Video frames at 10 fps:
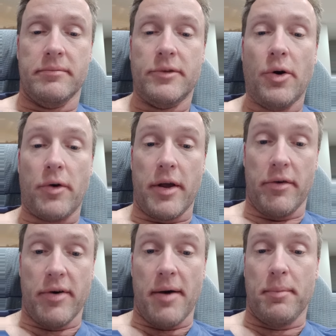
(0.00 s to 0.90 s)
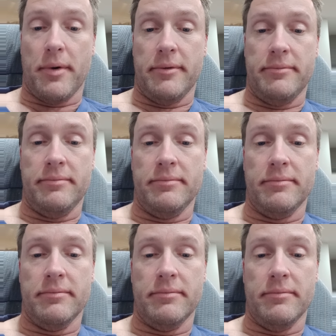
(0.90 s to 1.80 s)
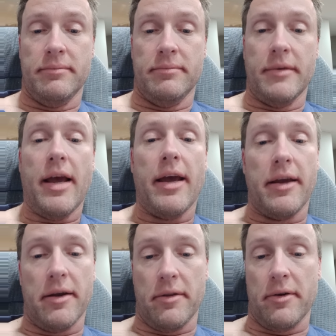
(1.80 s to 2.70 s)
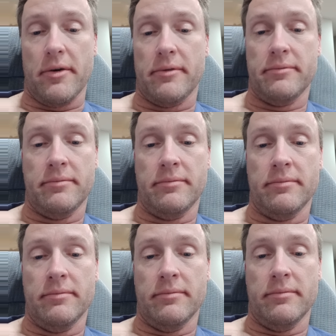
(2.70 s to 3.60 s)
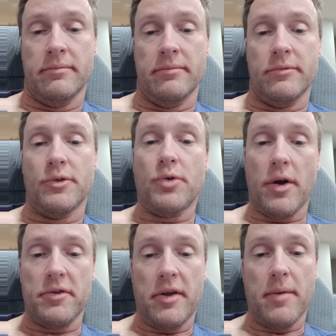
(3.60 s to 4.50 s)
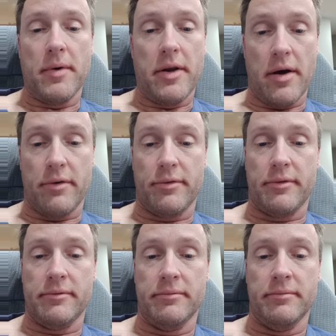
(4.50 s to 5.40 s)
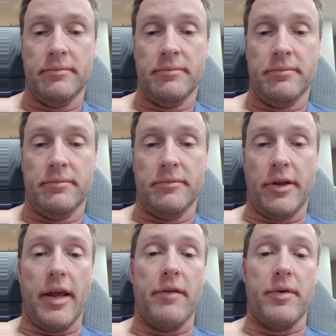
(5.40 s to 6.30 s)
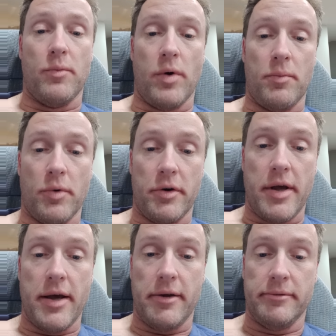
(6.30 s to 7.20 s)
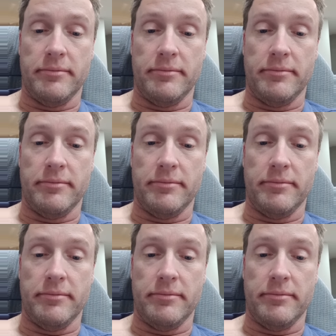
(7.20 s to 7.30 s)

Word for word: Don't give up. Hang in there. Trust Him enough to give Him one more day.